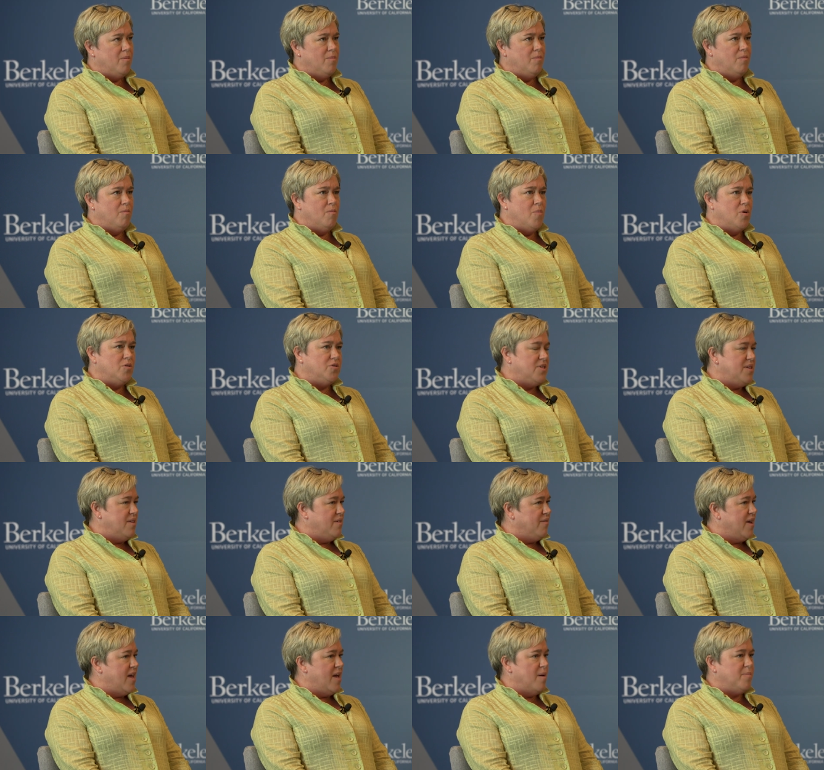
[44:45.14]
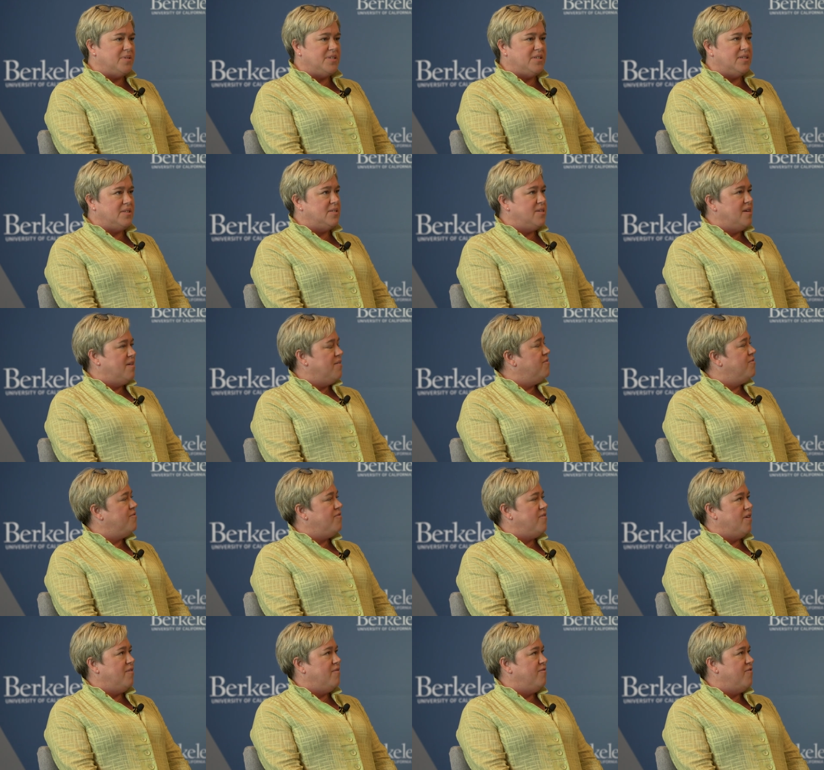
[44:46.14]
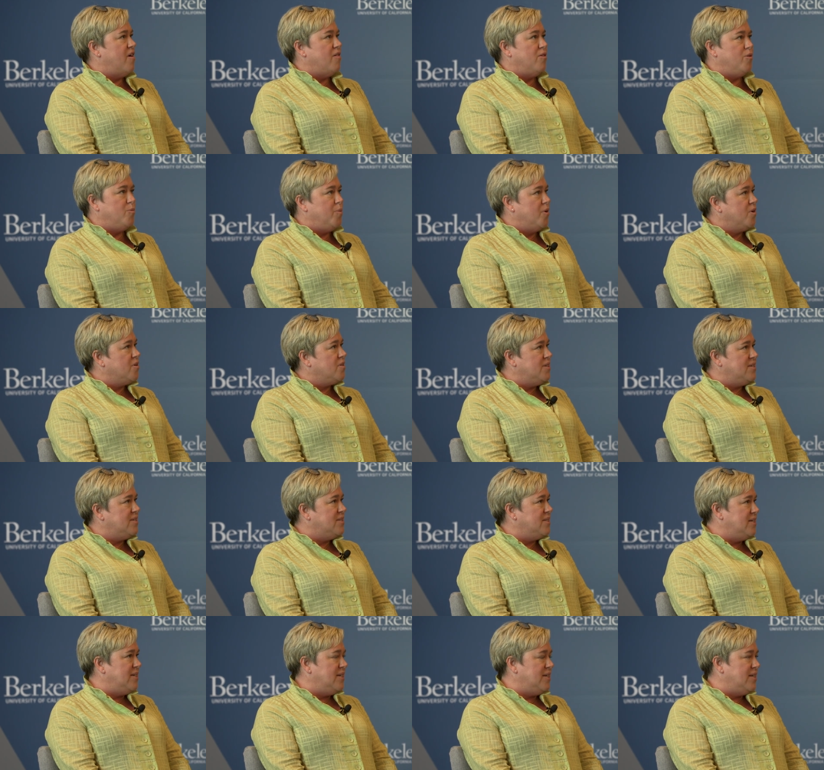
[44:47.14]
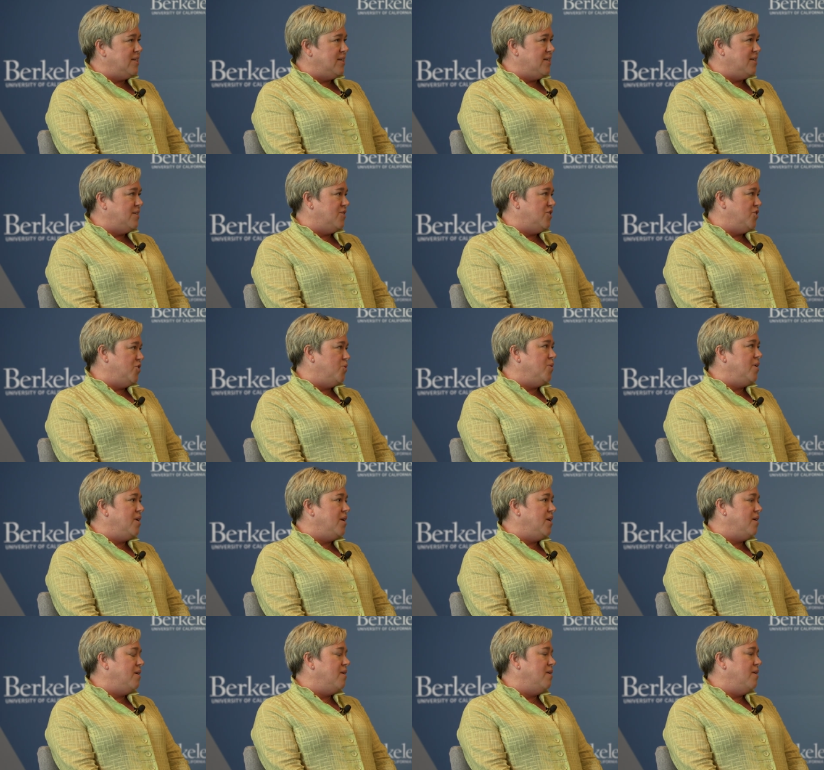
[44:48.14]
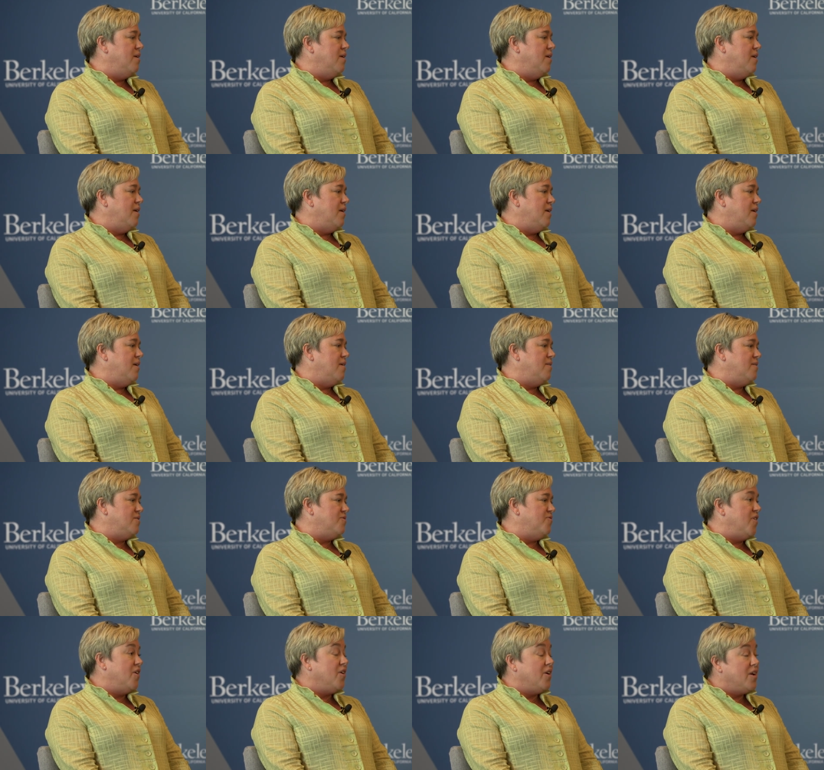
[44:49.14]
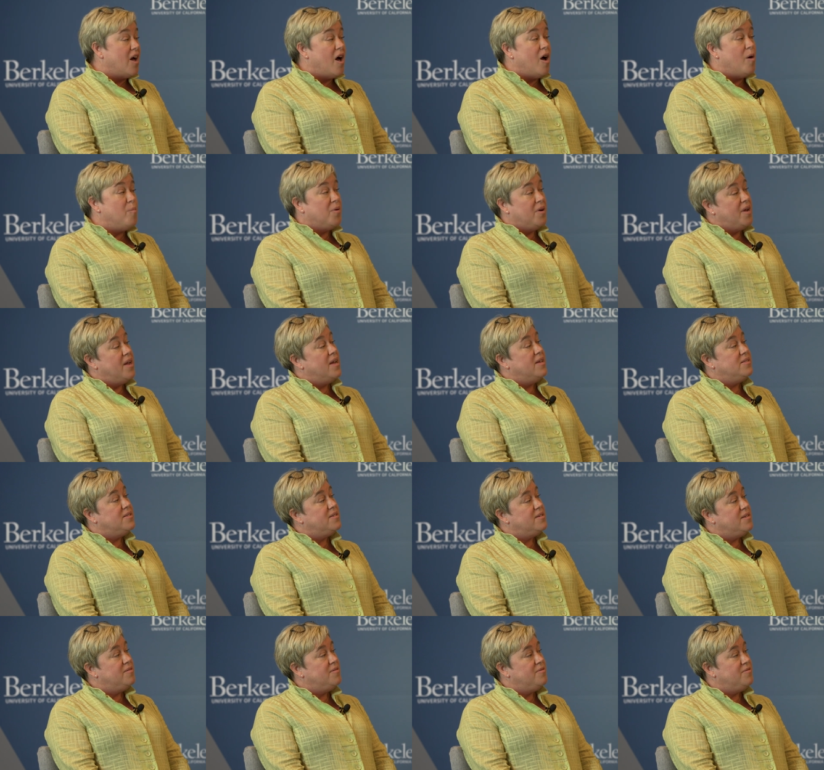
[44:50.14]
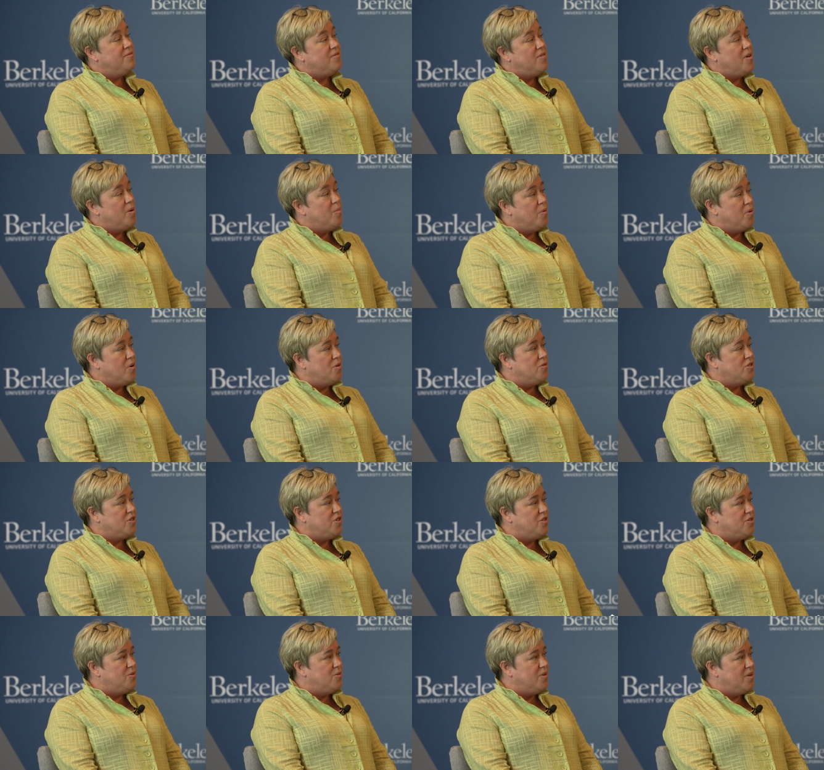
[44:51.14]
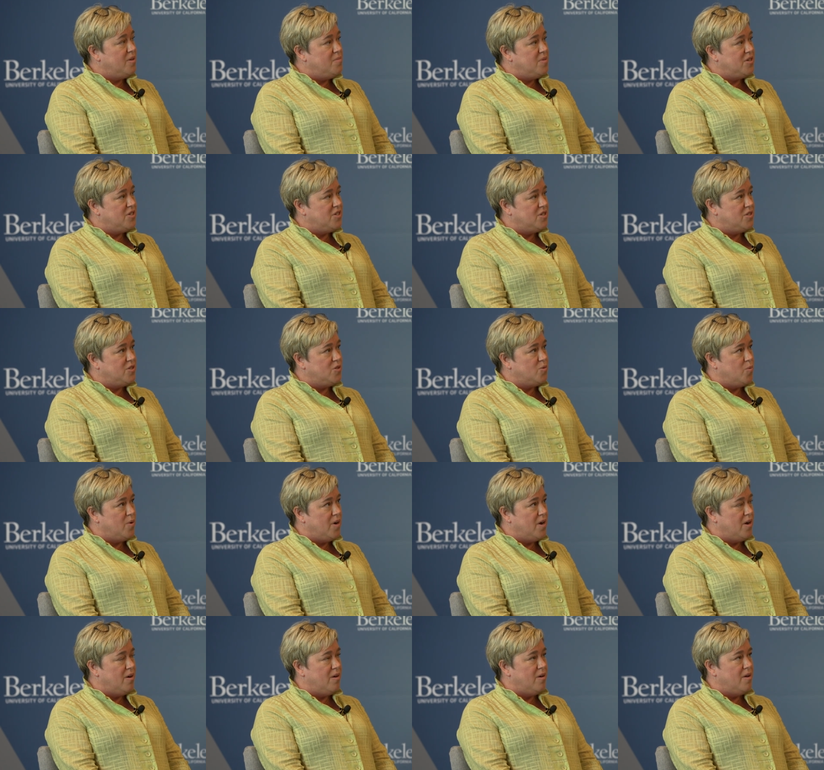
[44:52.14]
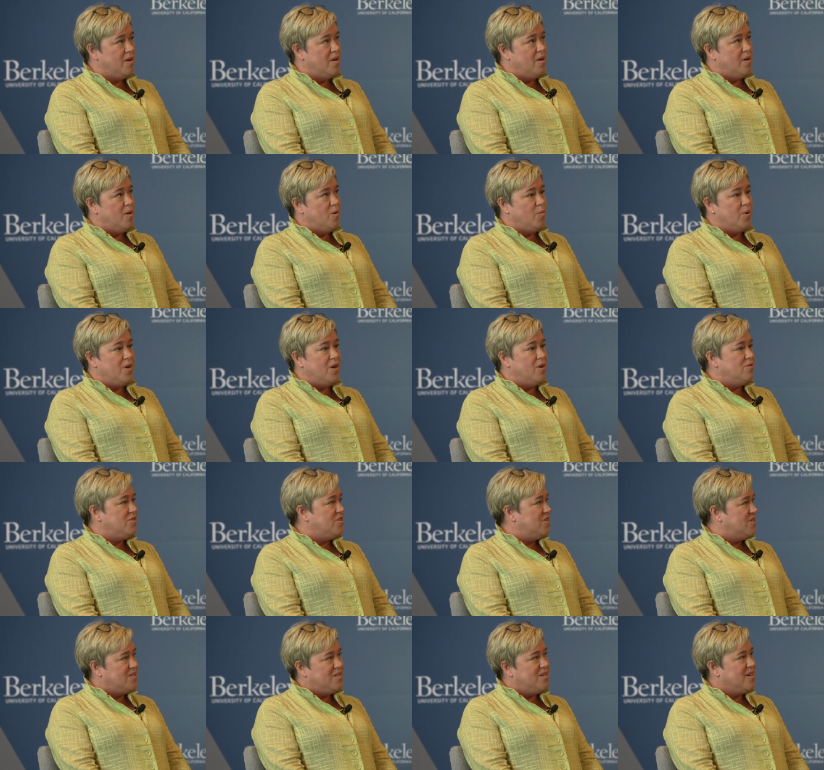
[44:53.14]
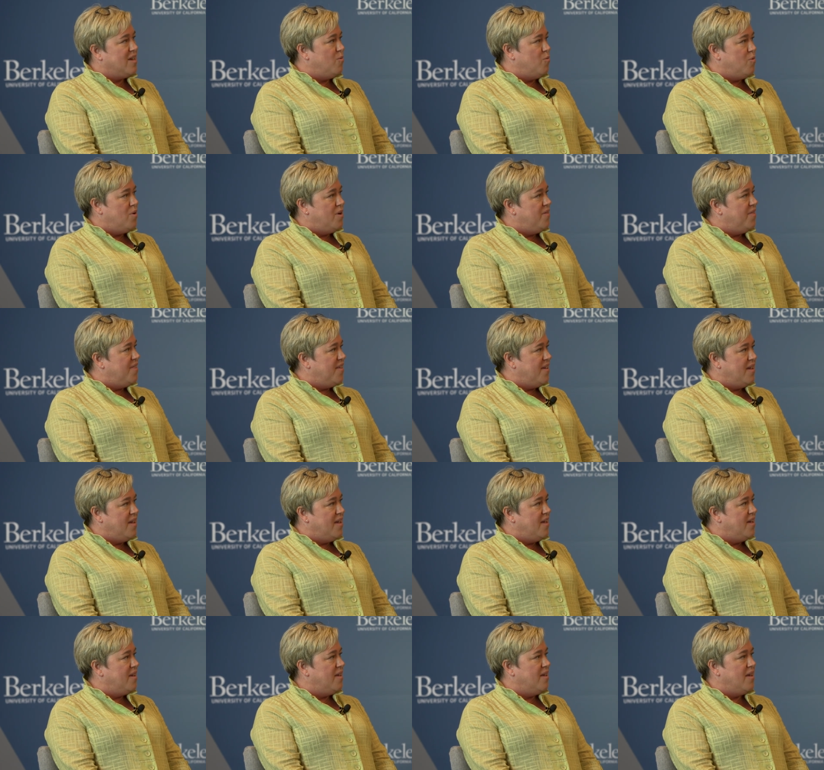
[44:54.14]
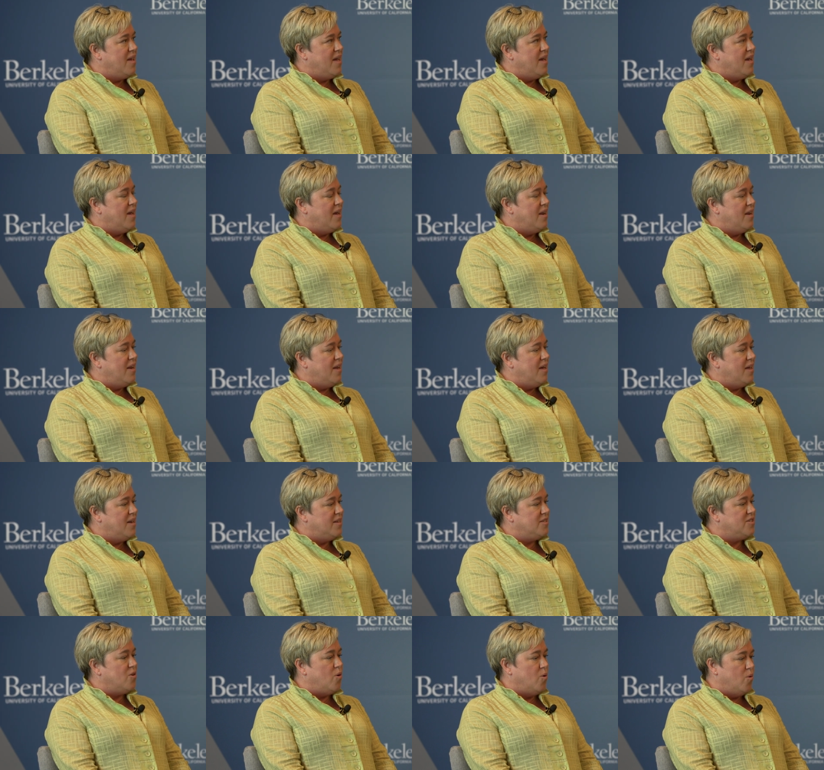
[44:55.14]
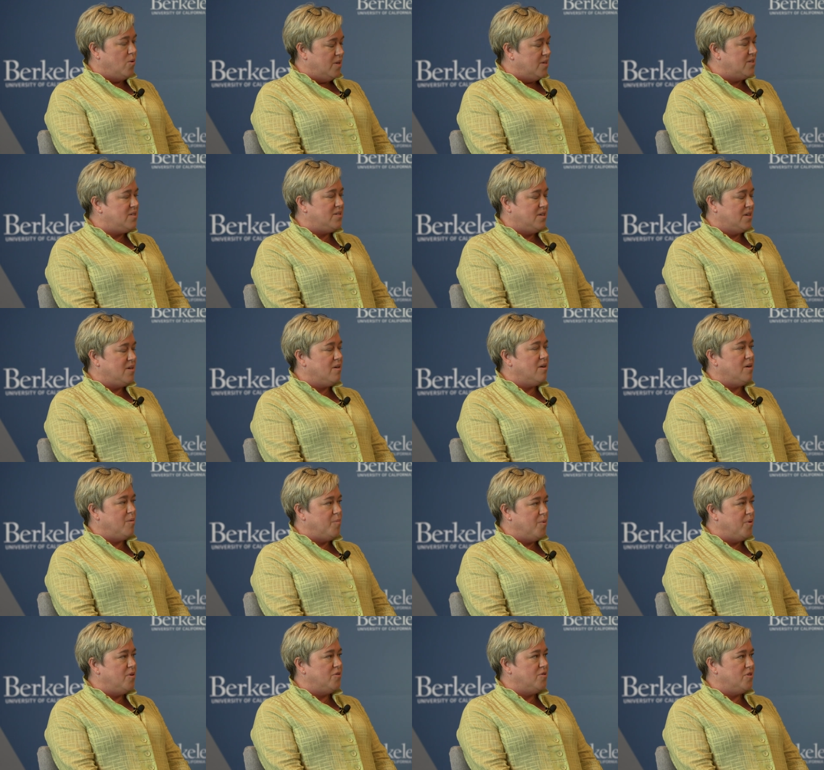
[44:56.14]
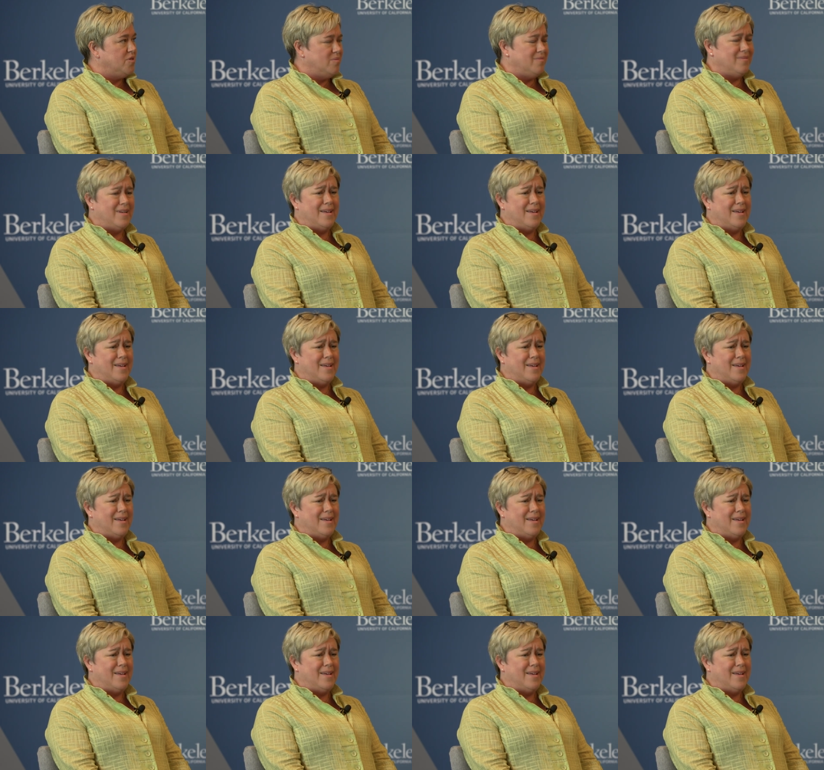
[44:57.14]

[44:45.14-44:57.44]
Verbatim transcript: most of the other campuses have, have followed Berkeley's lead in doing uh, this very comprehensive approach to admissions where we don't just look at one thing and, and it's a holistic approach.